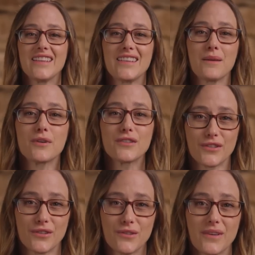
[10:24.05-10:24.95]
Number
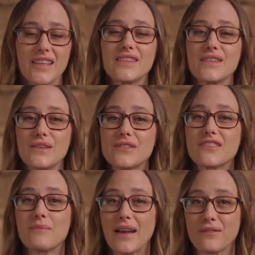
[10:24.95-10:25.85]
two is the use
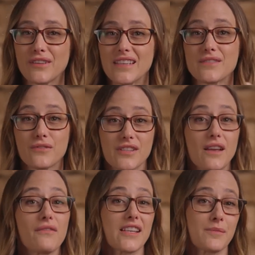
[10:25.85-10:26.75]
of mindfulness for
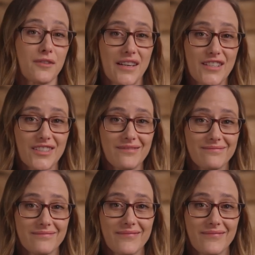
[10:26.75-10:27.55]
self exploration,